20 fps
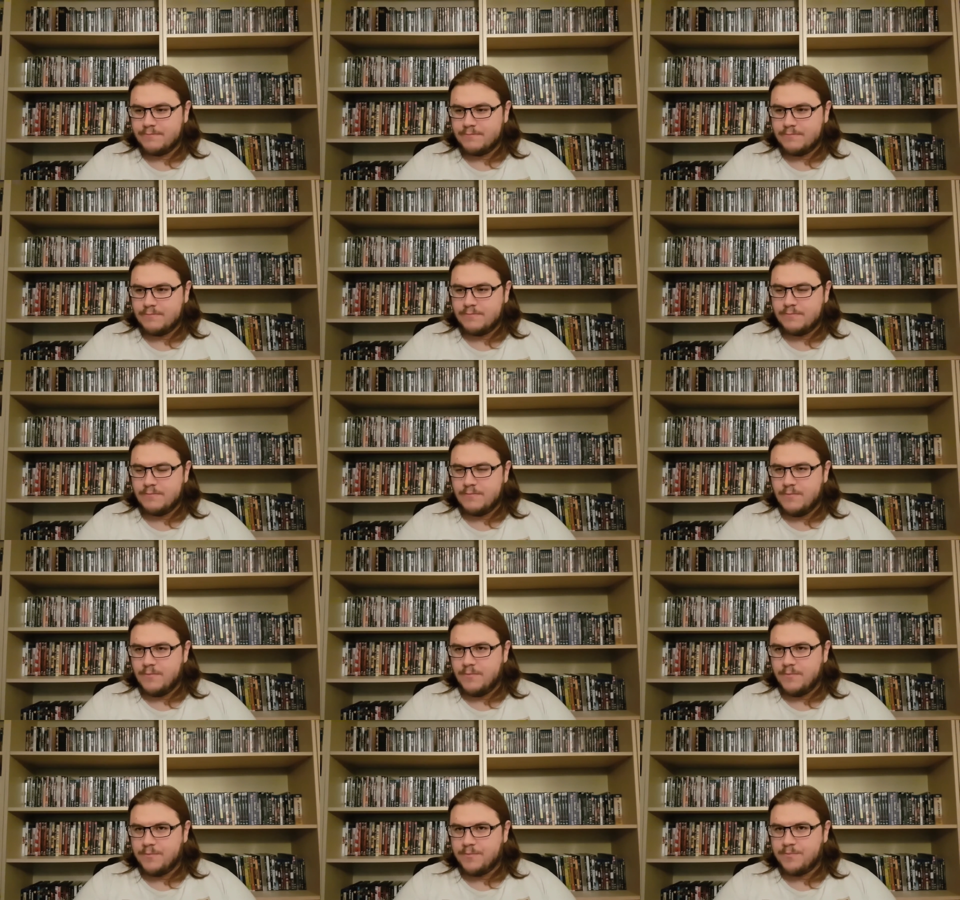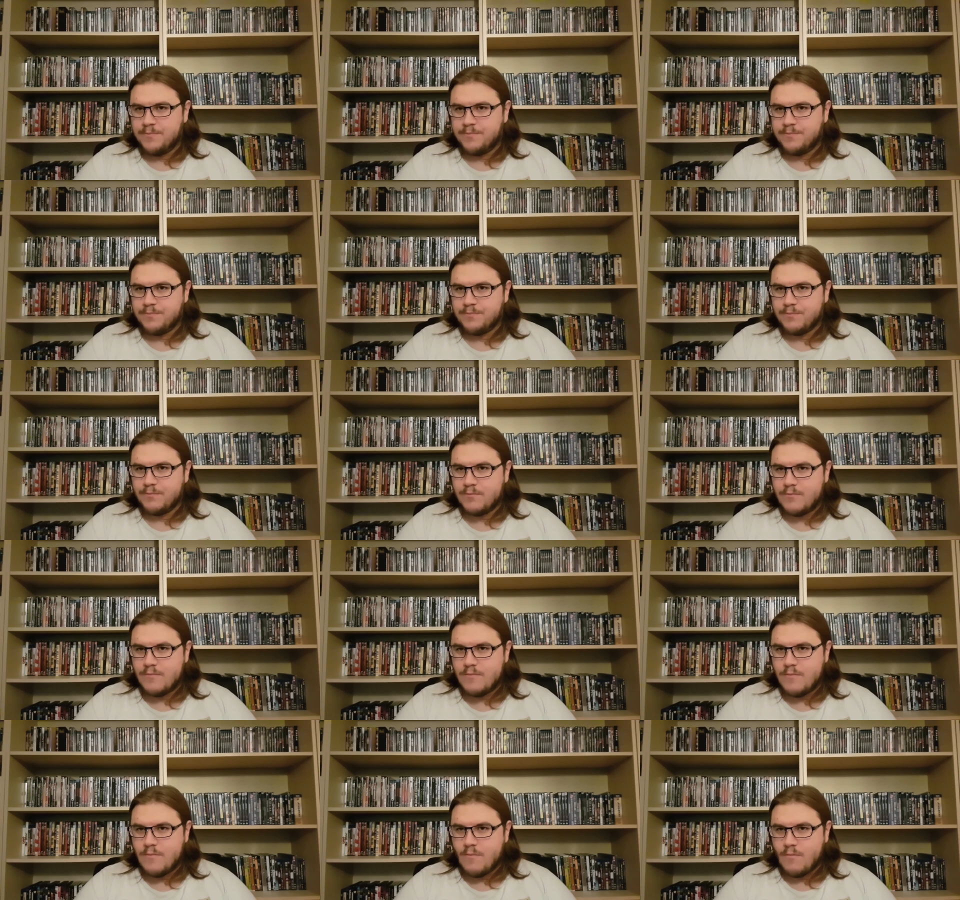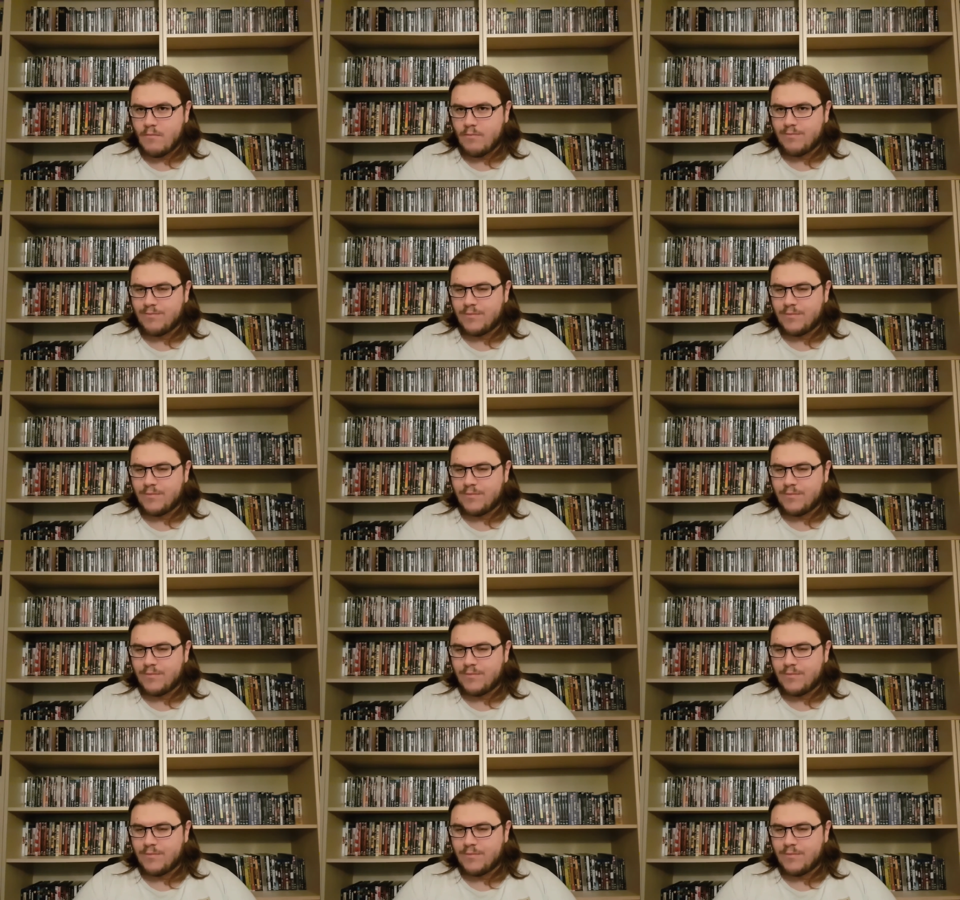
(no one is talking)